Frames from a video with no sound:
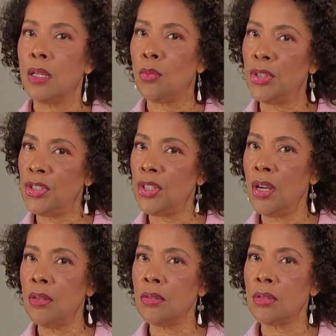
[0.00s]
which
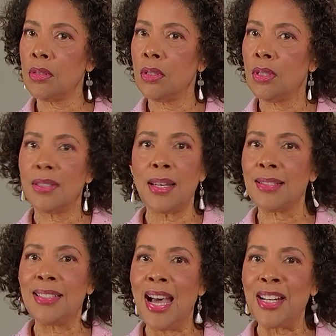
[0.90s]
shows that
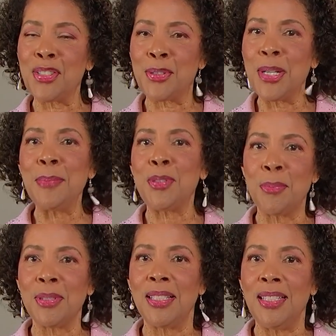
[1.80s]
it's not a dream to
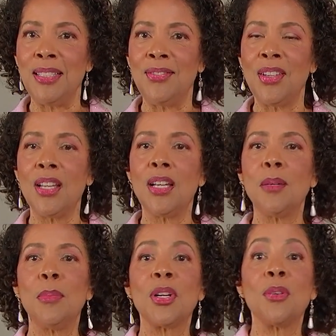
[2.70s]
believe,
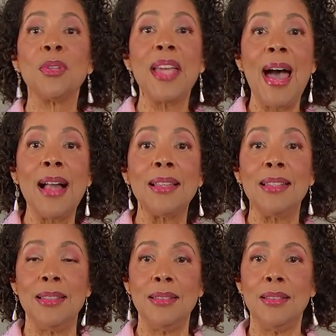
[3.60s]
but a
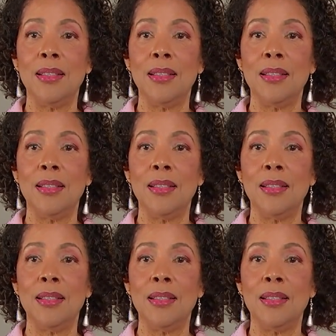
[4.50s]
reality.